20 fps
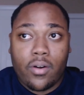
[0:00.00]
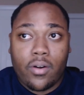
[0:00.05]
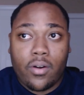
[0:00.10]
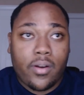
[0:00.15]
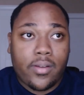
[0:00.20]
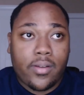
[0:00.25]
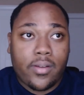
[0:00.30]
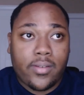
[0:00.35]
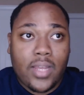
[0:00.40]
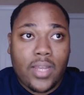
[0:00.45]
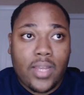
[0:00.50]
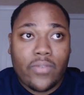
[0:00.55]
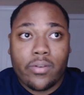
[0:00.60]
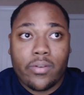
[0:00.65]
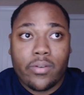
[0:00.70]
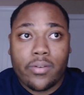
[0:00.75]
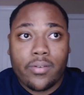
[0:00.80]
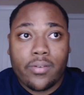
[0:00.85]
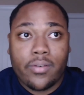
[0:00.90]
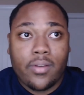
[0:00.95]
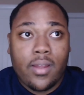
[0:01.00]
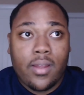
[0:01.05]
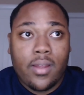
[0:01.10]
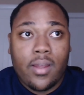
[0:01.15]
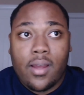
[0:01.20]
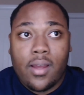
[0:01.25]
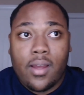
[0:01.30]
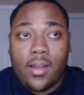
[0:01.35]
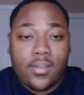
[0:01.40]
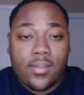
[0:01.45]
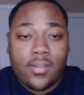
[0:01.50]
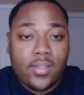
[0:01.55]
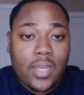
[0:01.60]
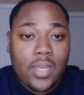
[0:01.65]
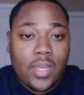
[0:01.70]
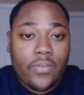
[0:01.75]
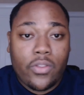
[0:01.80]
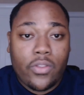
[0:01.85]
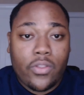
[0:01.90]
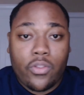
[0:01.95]
or seven a
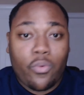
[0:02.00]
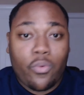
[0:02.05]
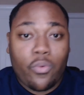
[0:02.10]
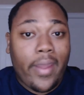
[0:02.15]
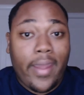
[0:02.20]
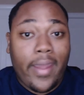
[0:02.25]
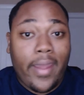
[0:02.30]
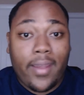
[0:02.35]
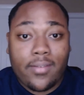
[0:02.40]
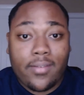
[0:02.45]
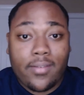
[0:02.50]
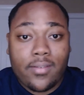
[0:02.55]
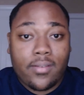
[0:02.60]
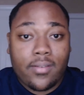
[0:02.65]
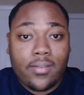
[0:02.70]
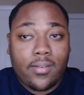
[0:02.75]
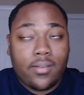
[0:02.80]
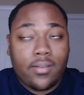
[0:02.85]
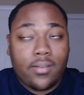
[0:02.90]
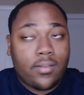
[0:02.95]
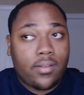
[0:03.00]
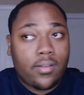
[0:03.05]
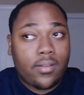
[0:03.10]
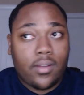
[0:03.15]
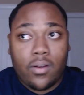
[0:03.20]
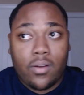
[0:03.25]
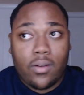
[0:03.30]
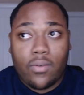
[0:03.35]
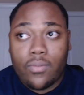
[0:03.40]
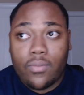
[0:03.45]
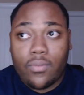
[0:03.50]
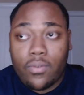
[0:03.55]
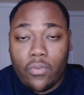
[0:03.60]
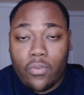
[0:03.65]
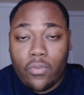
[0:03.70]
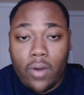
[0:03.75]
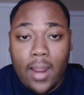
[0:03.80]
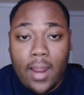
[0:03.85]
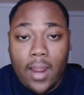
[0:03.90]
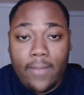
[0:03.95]
seven through X, you know,
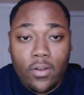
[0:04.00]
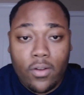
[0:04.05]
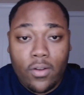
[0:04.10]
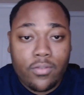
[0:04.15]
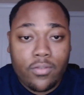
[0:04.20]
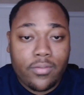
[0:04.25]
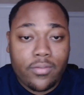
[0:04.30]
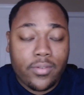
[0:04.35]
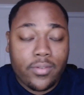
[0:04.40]
for iPhones.